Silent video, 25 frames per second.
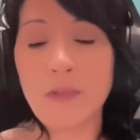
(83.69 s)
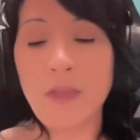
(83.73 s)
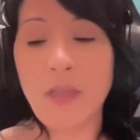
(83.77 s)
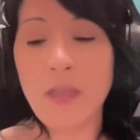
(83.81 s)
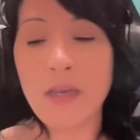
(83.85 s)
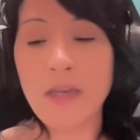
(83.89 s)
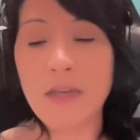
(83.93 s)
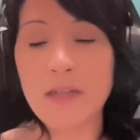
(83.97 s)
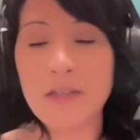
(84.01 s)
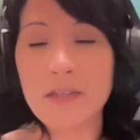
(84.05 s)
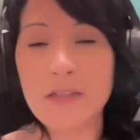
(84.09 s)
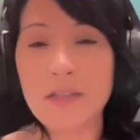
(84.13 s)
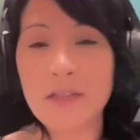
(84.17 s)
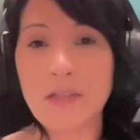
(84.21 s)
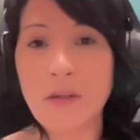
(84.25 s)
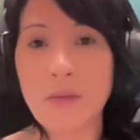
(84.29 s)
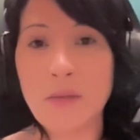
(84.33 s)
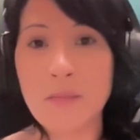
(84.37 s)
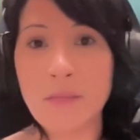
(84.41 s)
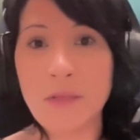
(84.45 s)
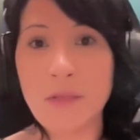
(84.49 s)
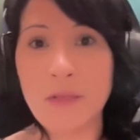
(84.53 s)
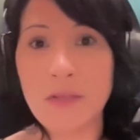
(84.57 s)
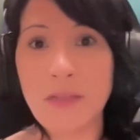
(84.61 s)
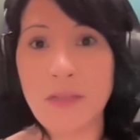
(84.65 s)
and it's
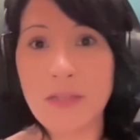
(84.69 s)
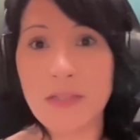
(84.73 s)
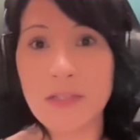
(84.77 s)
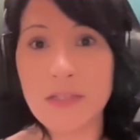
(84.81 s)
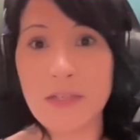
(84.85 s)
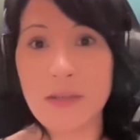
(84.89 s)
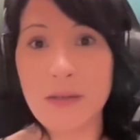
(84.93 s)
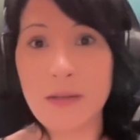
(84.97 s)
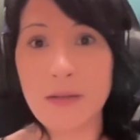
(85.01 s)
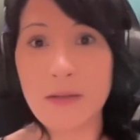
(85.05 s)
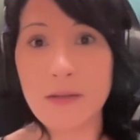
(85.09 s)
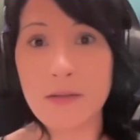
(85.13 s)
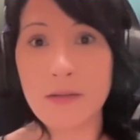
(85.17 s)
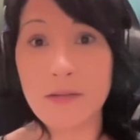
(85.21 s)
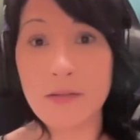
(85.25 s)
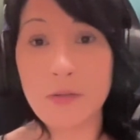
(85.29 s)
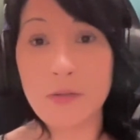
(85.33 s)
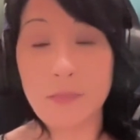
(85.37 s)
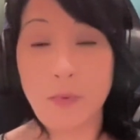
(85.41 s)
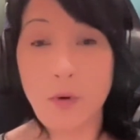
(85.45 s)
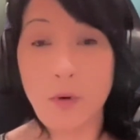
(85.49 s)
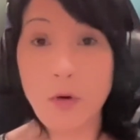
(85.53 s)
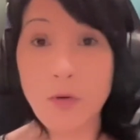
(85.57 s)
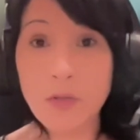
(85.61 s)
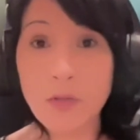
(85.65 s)
something that's
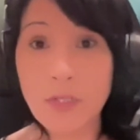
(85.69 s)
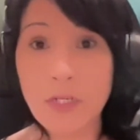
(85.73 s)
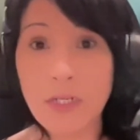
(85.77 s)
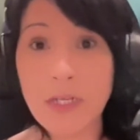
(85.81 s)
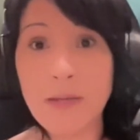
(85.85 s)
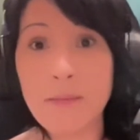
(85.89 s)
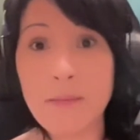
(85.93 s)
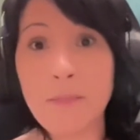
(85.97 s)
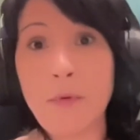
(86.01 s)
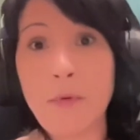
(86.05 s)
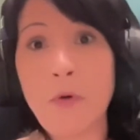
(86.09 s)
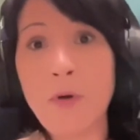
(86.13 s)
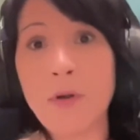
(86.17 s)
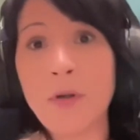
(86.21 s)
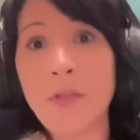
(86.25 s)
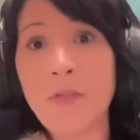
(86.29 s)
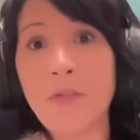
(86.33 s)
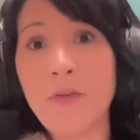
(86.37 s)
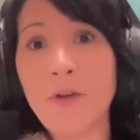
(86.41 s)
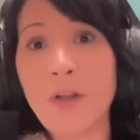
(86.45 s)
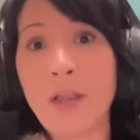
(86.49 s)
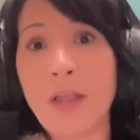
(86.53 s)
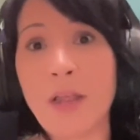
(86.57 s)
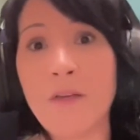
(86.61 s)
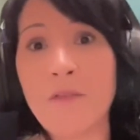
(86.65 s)
supposedly important
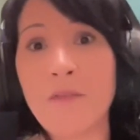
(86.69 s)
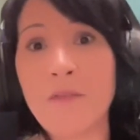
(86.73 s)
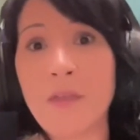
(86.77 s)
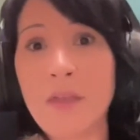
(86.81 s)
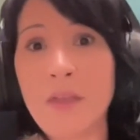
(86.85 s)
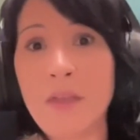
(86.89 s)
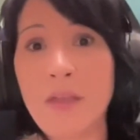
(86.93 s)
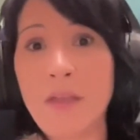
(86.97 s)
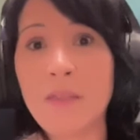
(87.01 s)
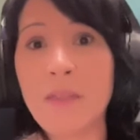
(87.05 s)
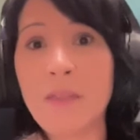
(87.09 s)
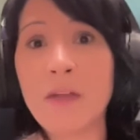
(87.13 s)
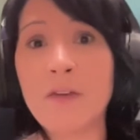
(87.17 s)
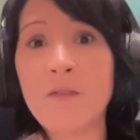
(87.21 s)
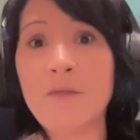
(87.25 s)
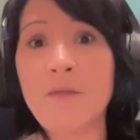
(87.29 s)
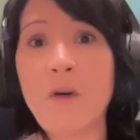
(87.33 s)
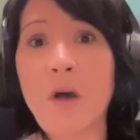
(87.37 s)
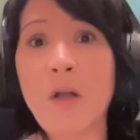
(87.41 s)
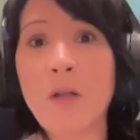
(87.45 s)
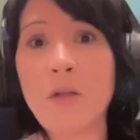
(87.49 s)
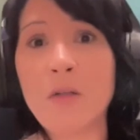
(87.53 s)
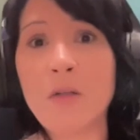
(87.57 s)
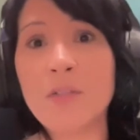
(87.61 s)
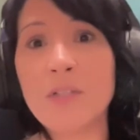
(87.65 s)
in their life that
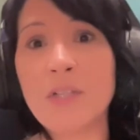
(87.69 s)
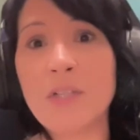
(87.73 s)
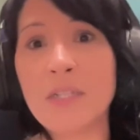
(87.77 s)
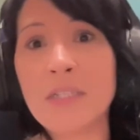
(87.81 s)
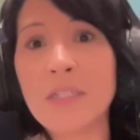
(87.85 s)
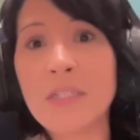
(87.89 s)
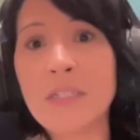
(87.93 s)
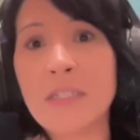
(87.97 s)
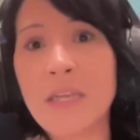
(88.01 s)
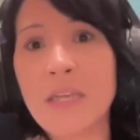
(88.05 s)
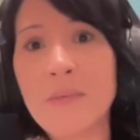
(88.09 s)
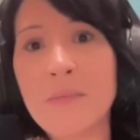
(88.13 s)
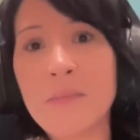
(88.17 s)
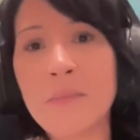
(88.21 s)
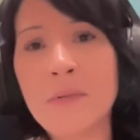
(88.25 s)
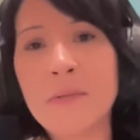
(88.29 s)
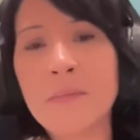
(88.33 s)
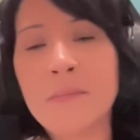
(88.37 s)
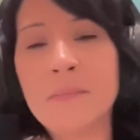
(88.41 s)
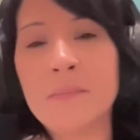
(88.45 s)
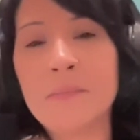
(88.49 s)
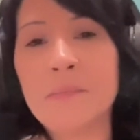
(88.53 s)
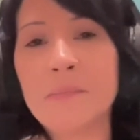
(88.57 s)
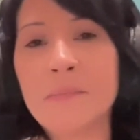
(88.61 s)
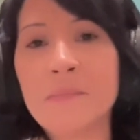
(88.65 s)
follows that
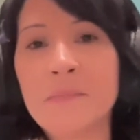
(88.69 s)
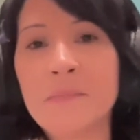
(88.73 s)
statement,